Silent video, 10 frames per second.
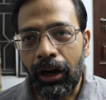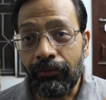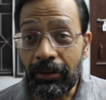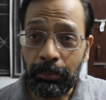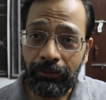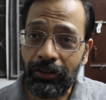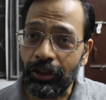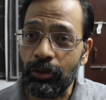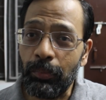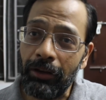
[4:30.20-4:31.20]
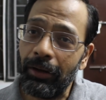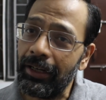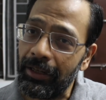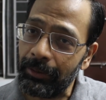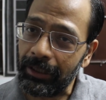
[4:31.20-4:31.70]
we prefer that you pay via
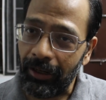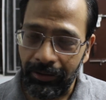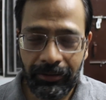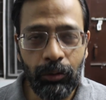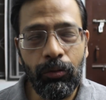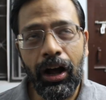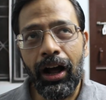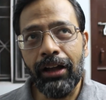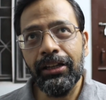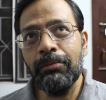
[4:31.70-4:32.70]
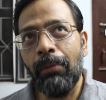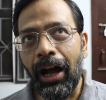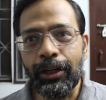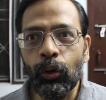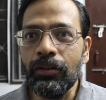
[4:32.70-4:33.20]
debit card. Now,
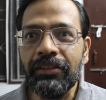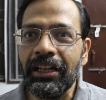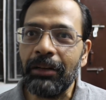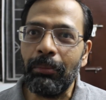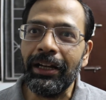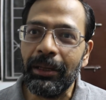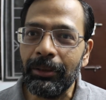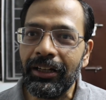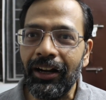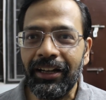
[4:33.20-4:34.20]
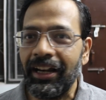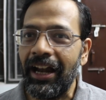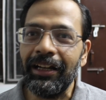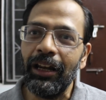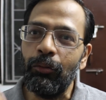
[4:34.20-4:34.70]
I don't think my debit card can
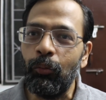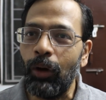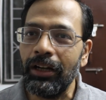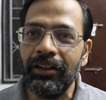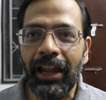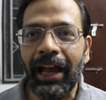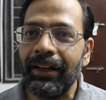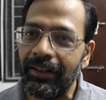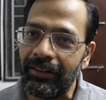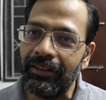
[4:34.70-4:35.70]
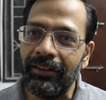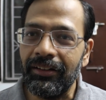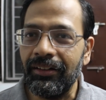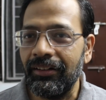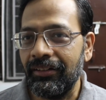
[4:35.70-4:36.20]
handle a 1 lakh
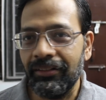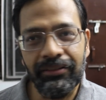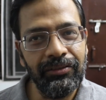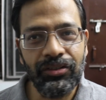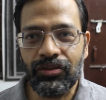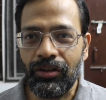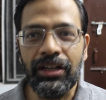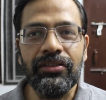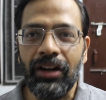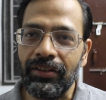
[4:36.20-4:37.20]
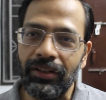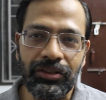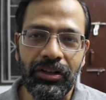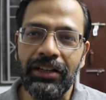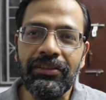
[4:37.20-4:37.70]
straight
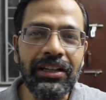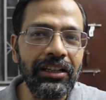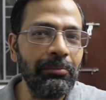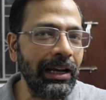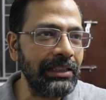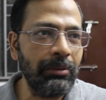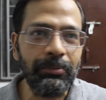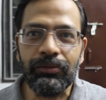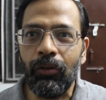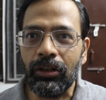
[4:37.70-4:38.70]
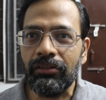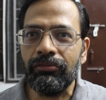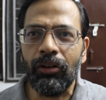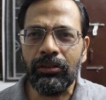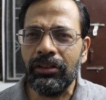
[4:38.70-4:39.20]
transaction. I think the maximum is
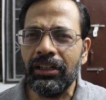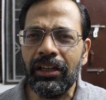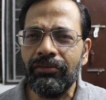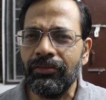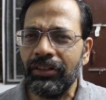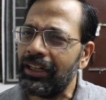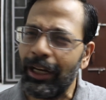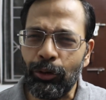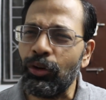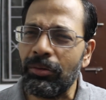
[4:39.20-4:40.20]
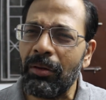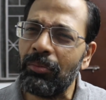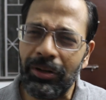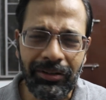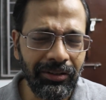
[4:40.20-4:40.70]
40k, 50k. I don't remember